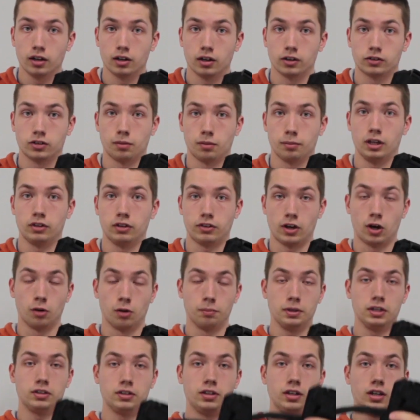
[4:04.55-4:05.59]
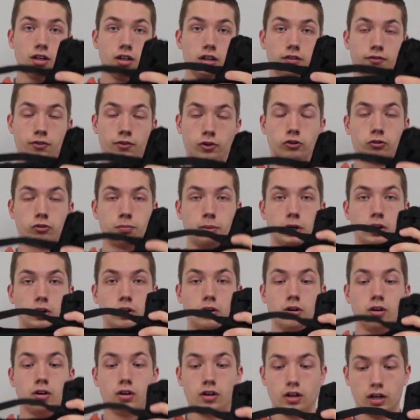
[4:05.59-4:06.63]
Some of these LBT, First
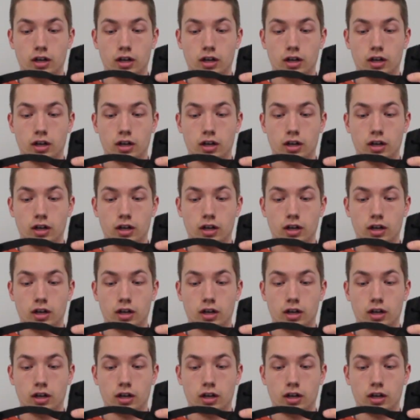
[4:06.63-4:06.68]
Spear,